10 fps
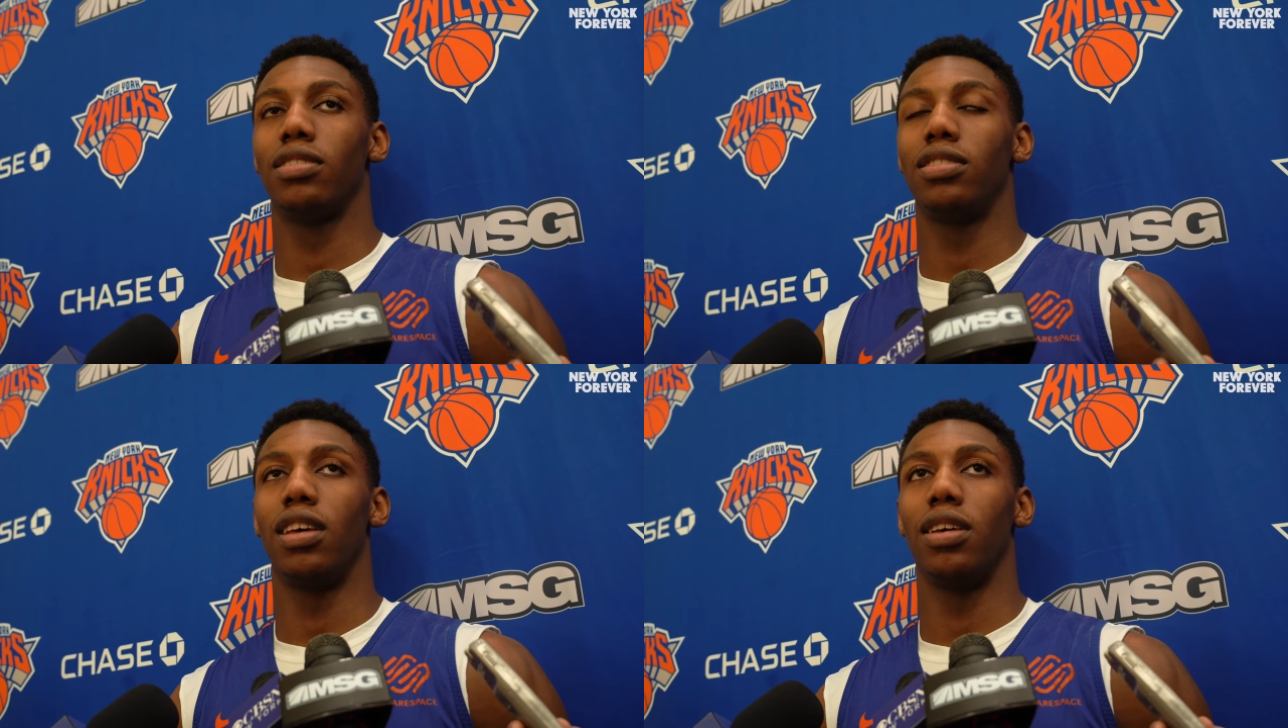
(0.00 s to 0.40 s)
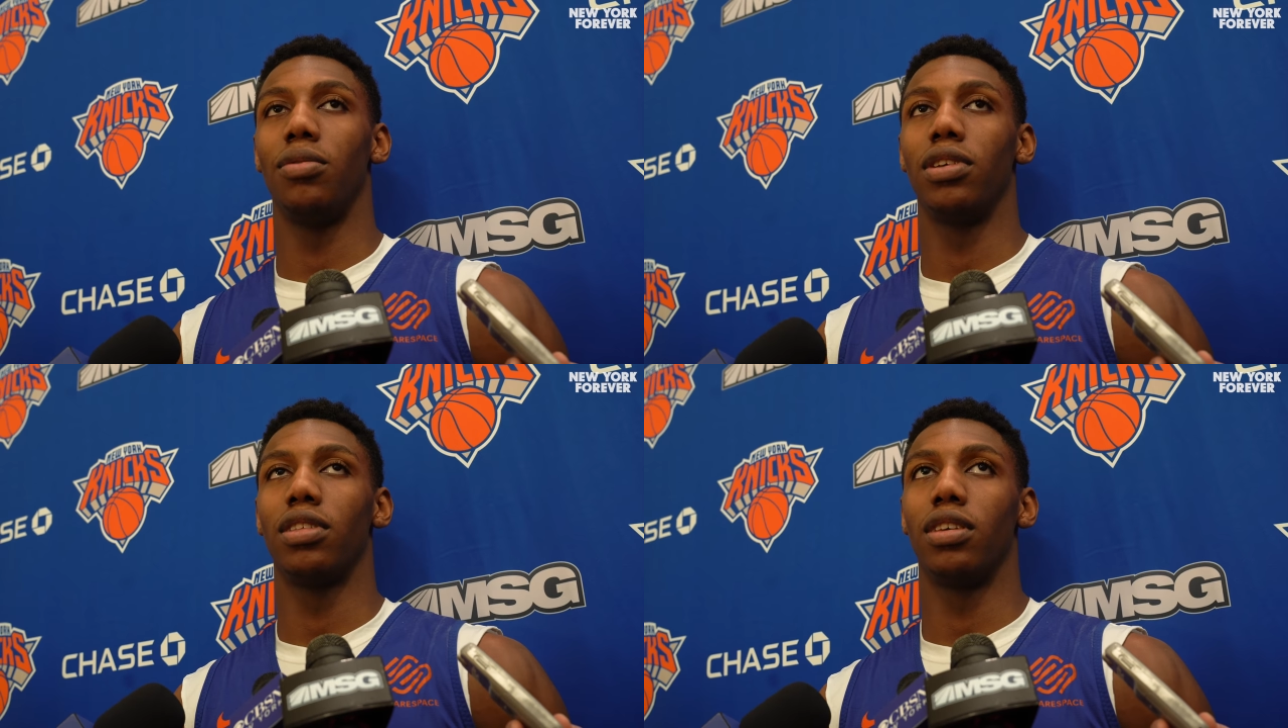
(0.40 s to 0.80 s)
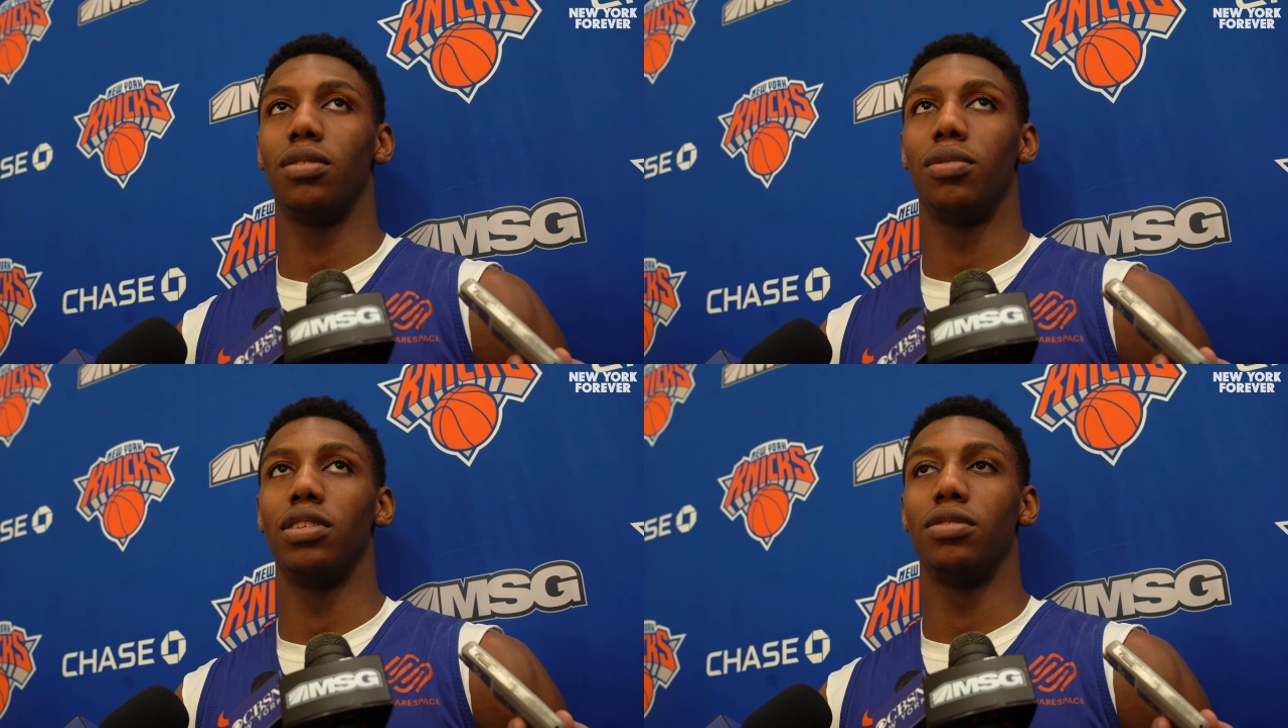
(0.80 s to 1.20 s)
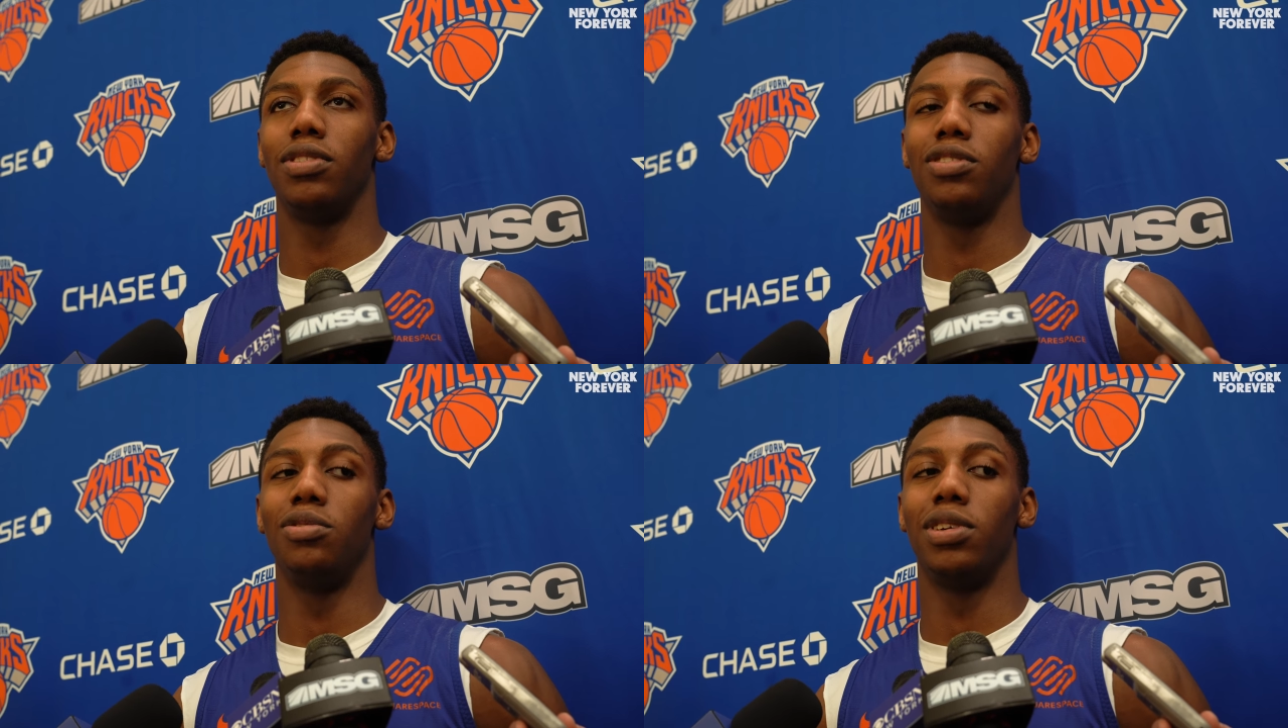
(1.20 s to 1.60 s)
stay with it when
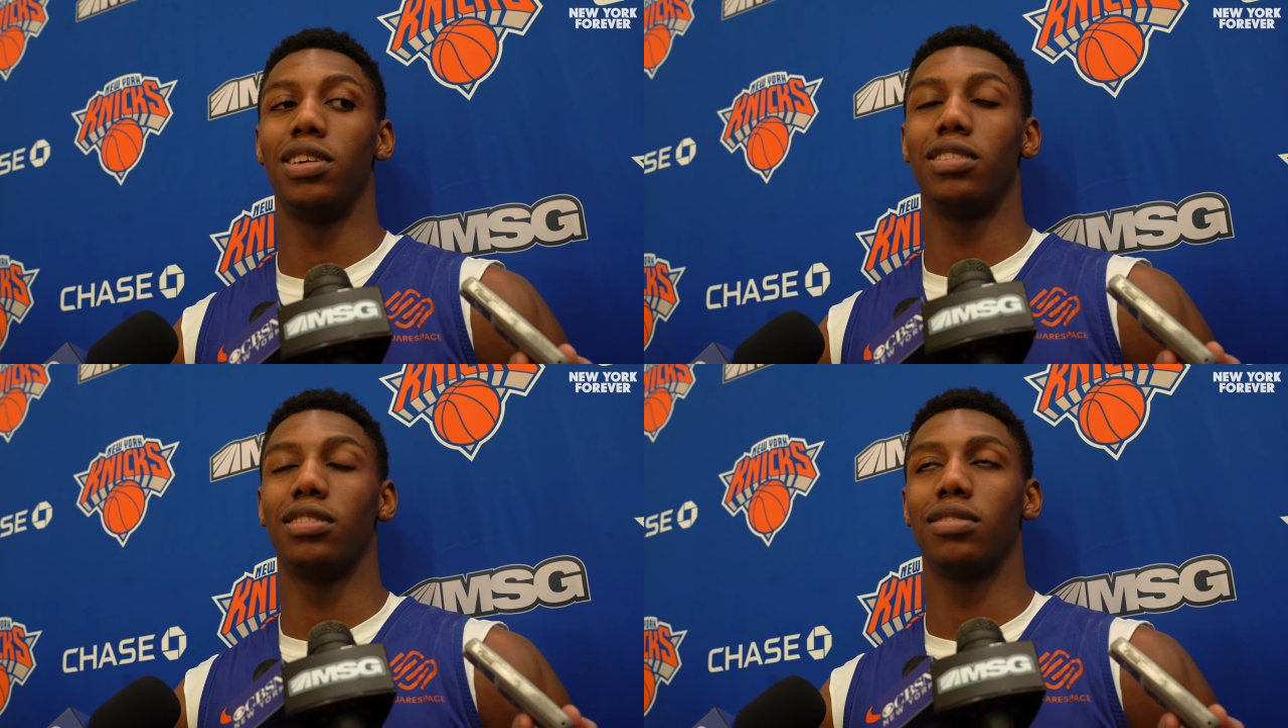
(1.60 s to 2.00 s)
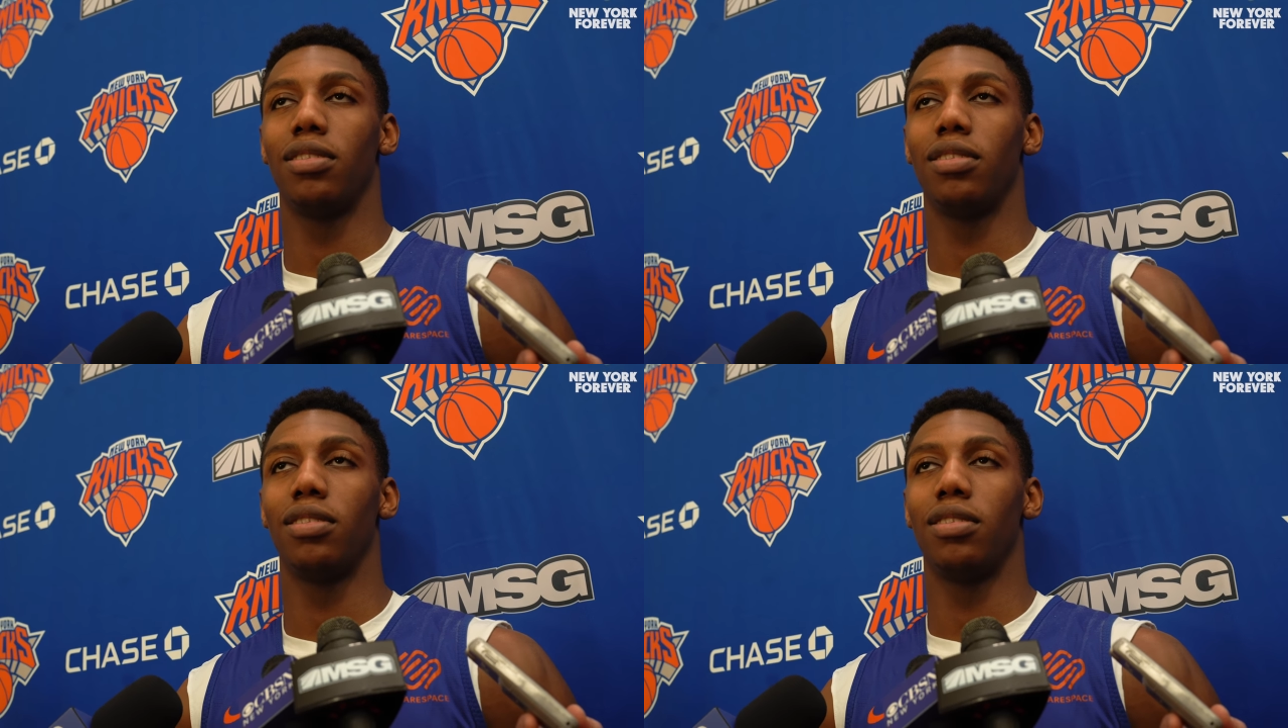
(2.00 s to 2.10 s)
when you win,